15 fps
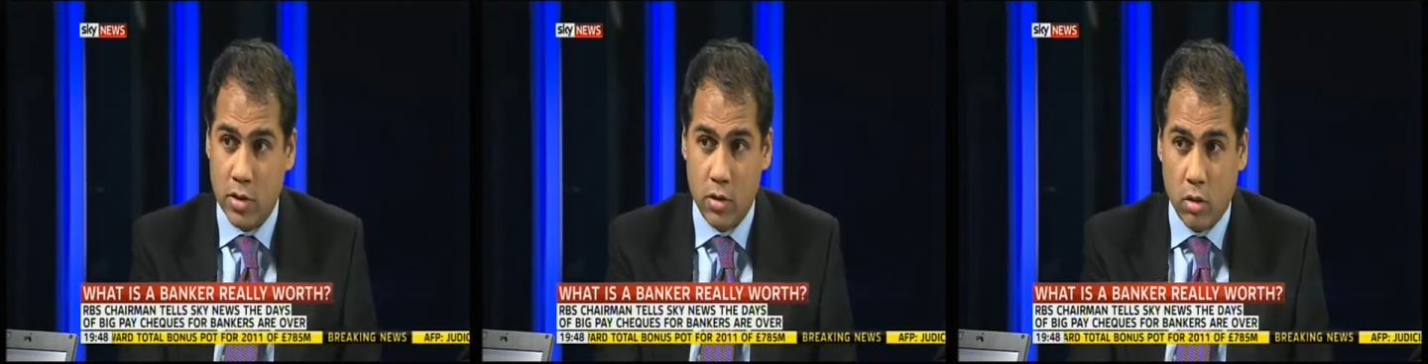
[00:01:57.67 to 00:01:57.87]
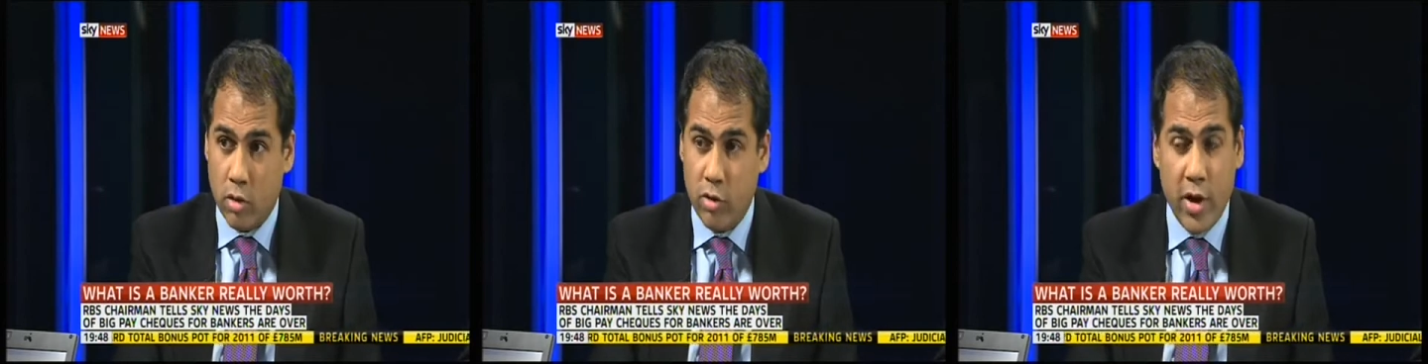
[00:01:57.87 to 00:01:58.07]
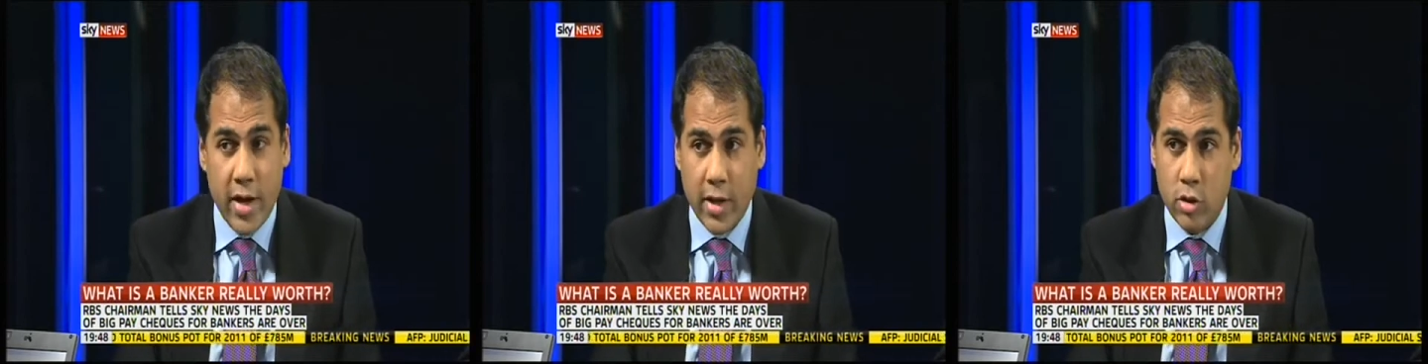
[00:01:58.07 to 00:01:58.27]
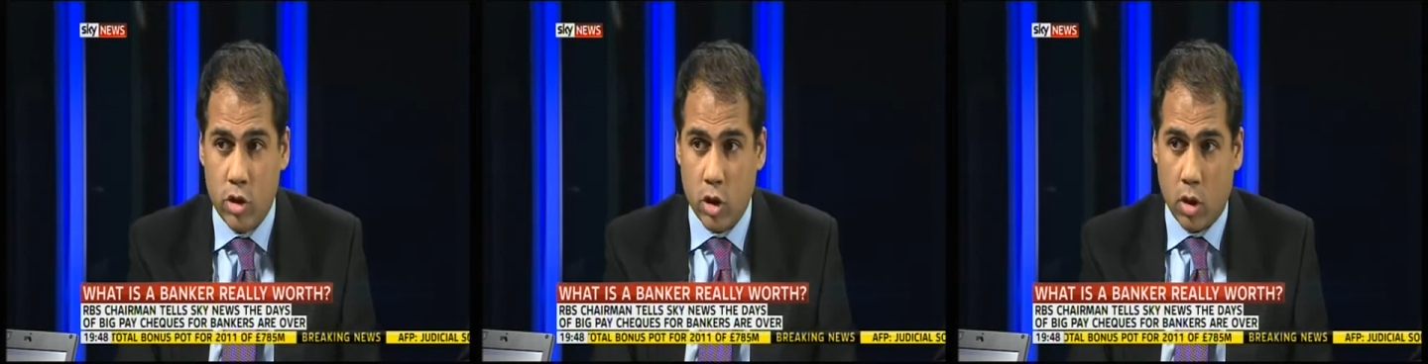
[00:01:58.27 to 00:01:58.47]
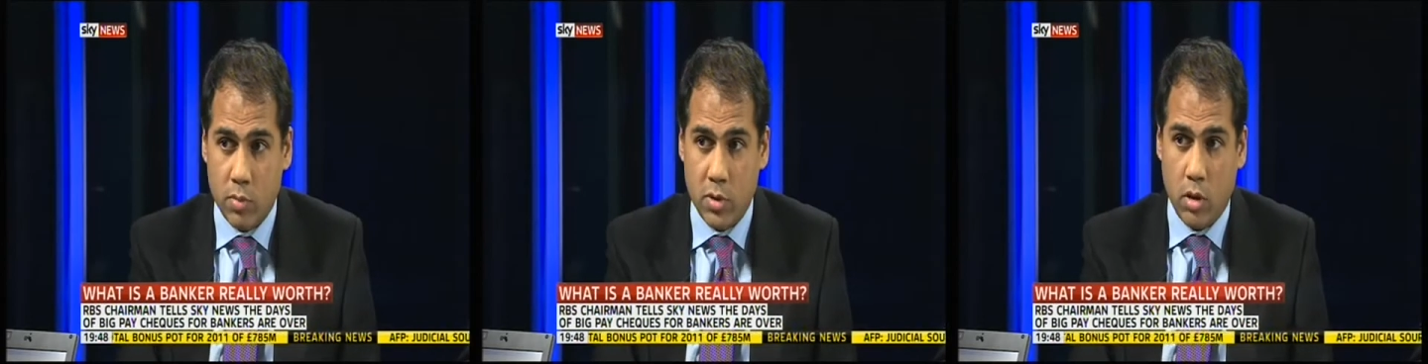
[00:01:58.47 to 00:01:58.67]
not creating
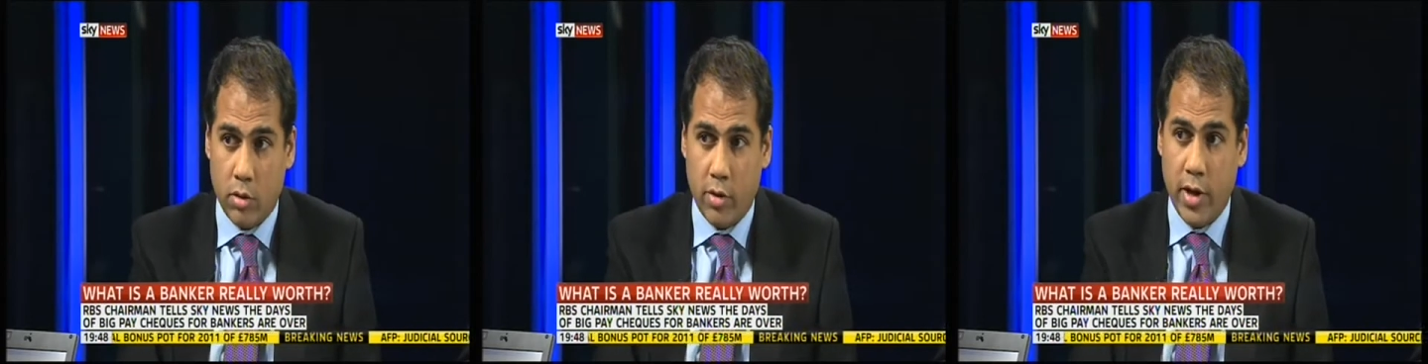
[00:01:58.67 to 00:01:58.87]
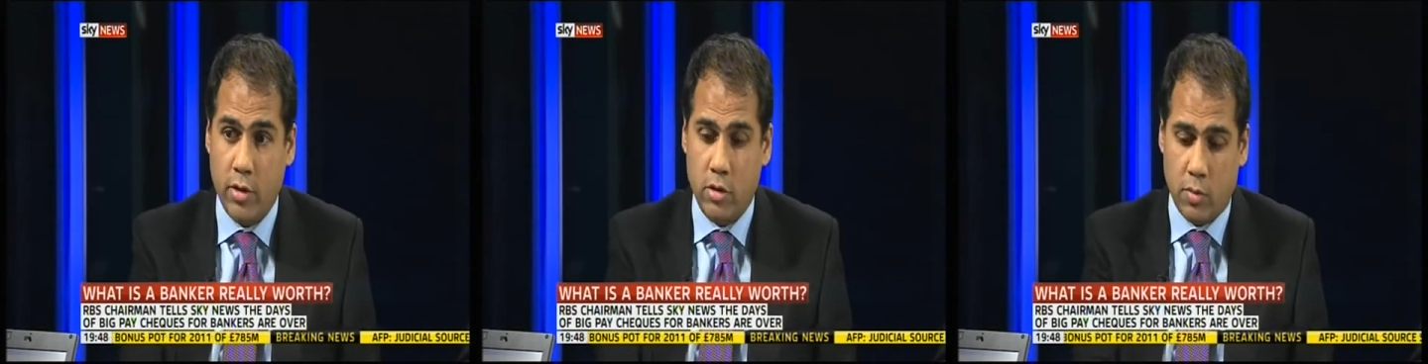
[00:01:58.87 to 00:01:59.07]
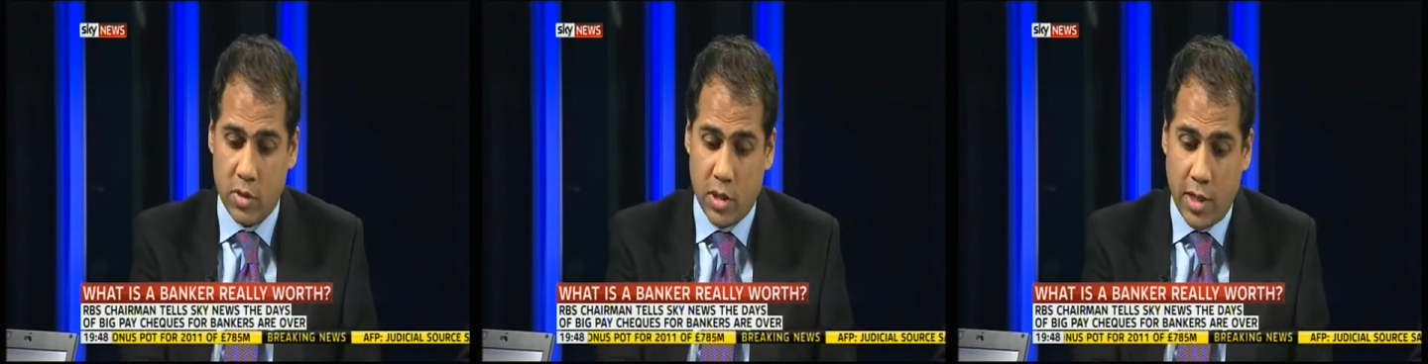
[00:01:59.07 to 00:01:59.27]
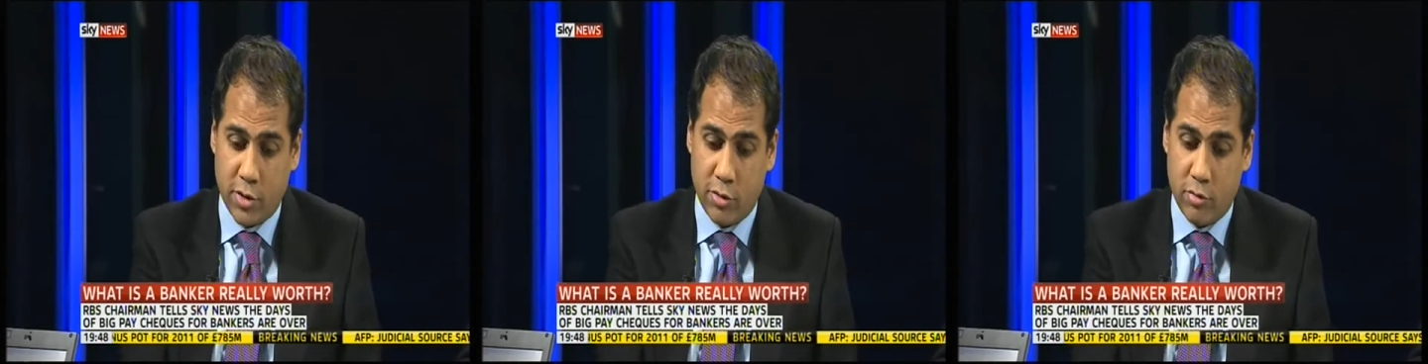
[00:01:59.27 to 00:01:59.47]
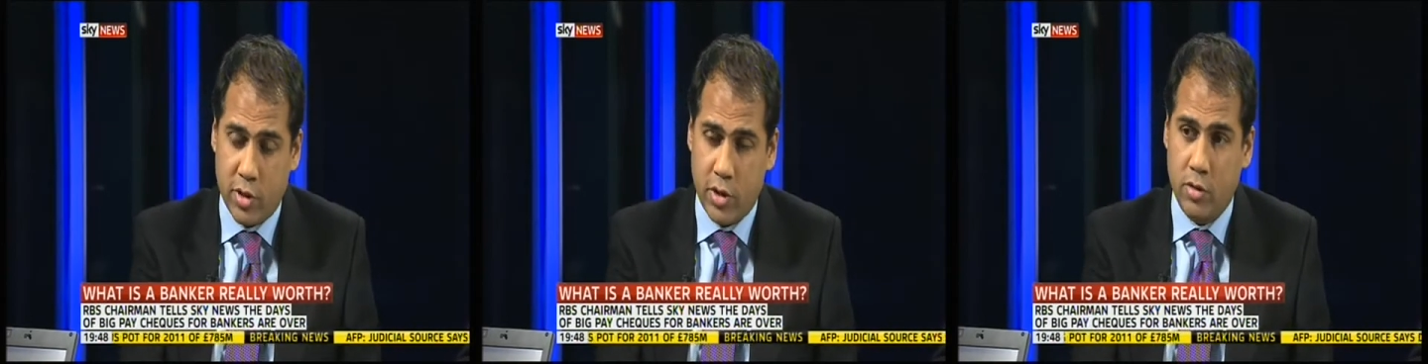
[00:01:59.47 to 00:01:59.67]
jobs. They're not creating jobs, they're
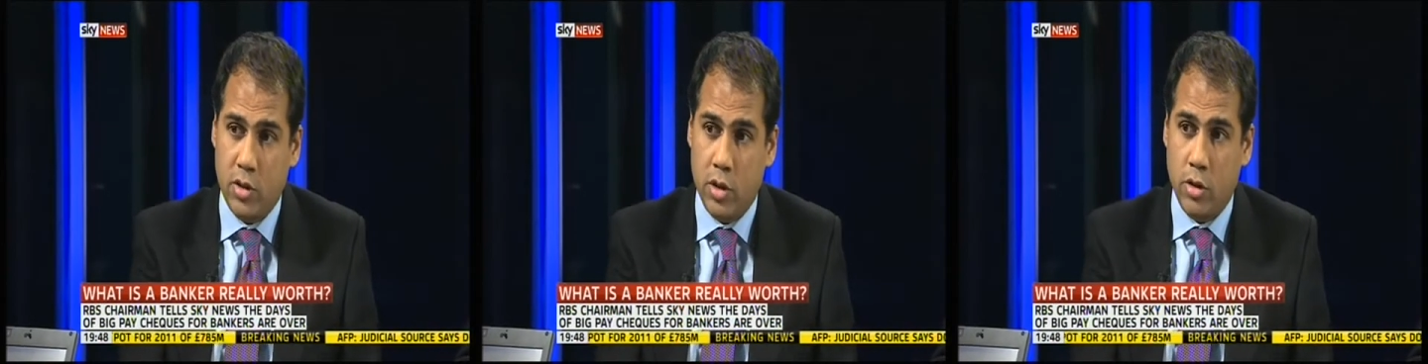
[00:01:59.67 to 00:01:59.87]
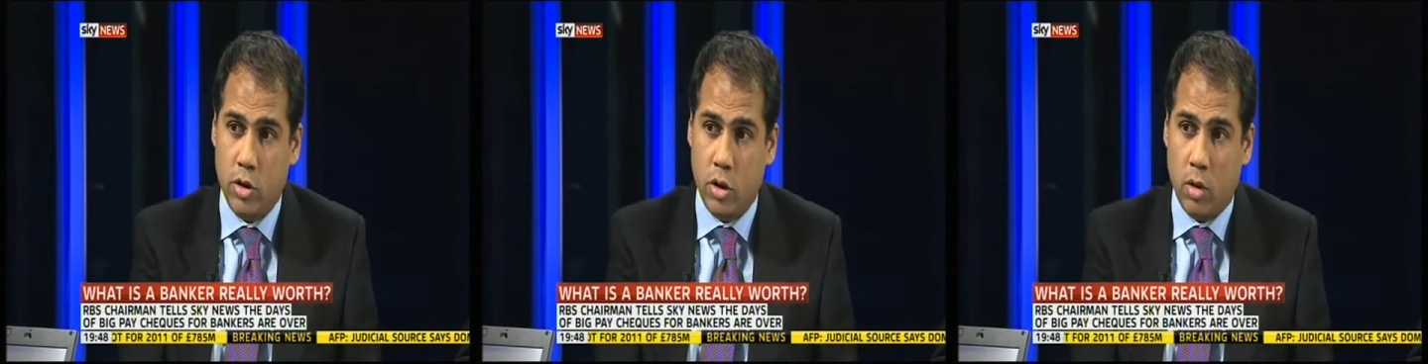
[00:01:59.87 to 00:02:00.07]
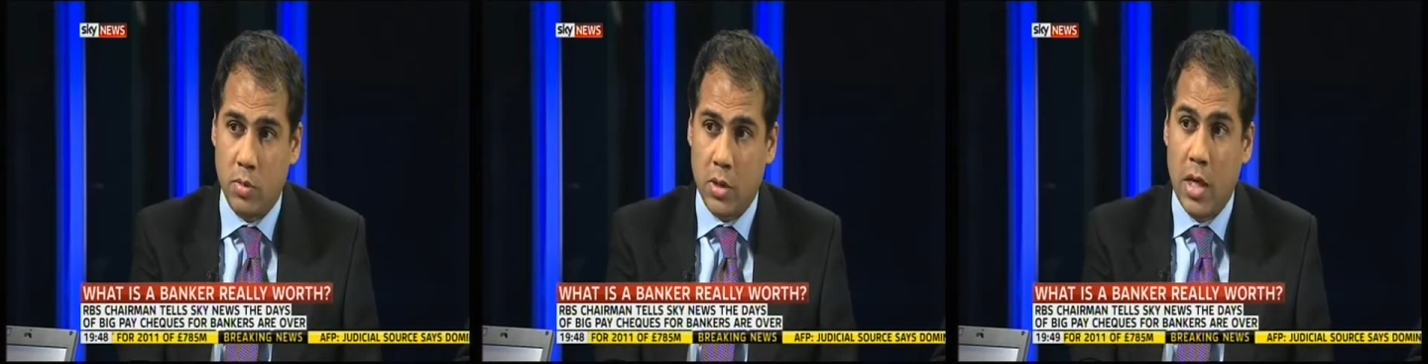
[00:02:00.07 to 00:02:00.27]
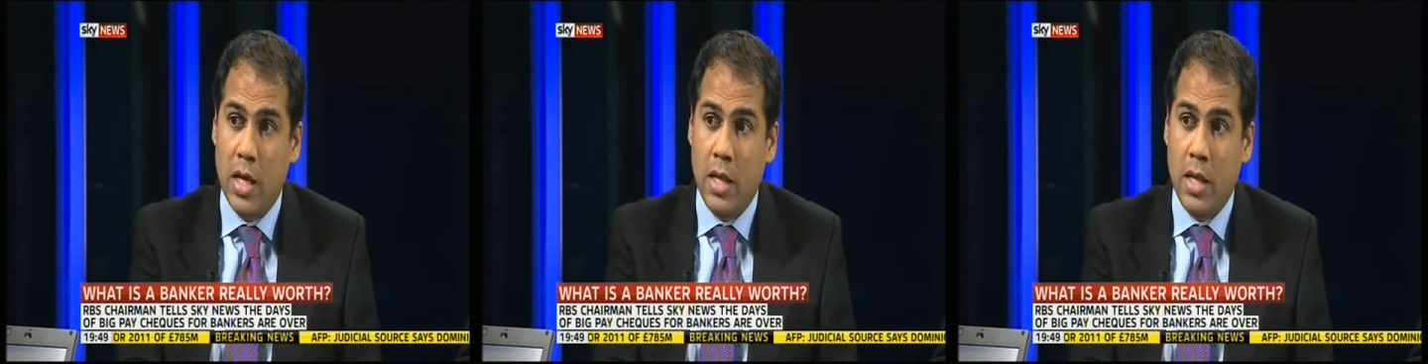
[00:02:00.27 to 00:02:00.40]
actually reducing jobs.